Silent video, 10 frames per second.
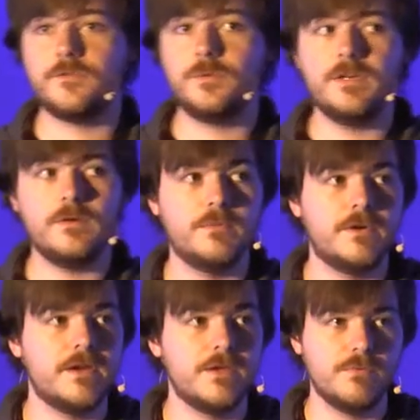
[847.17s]
Twitter
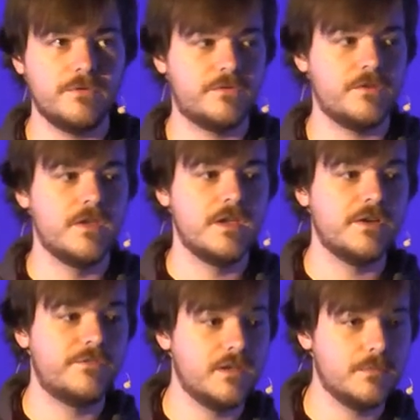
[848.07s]
where it was
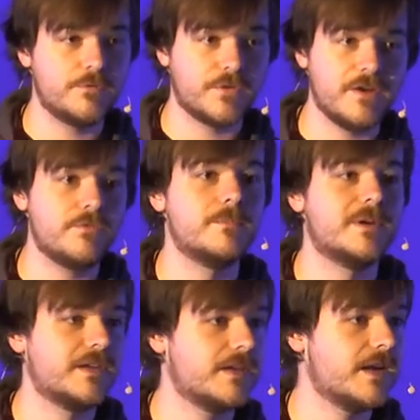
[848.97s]
available for everybody.